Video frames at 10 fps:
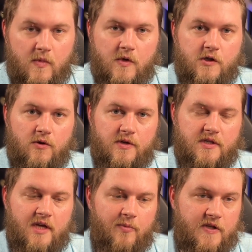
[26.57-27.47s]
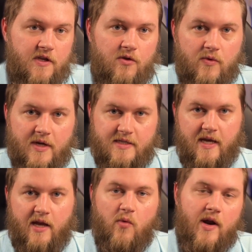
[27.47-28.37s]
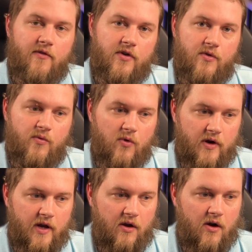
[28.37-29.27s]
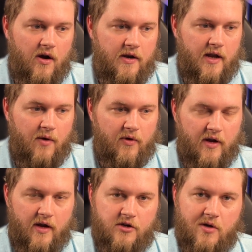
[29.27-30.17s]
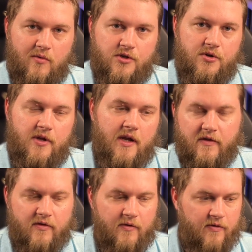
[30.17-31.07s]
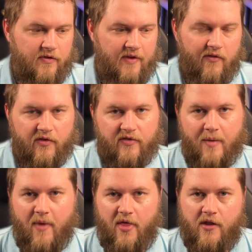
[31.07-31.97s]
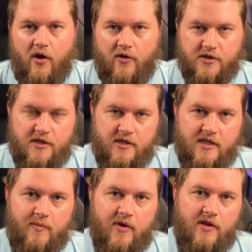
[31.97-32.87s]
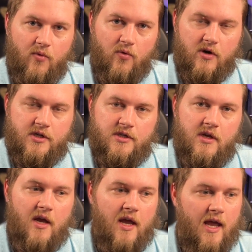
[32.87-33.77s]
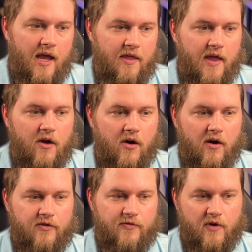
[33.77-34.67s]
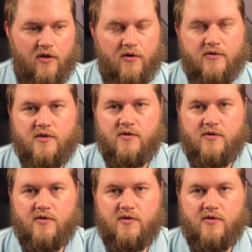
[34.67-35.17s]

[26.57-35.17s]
So the steps that you want to take whenever you're working on networking troubleshooting is a 7-step methodology that typically works, and they are as follows.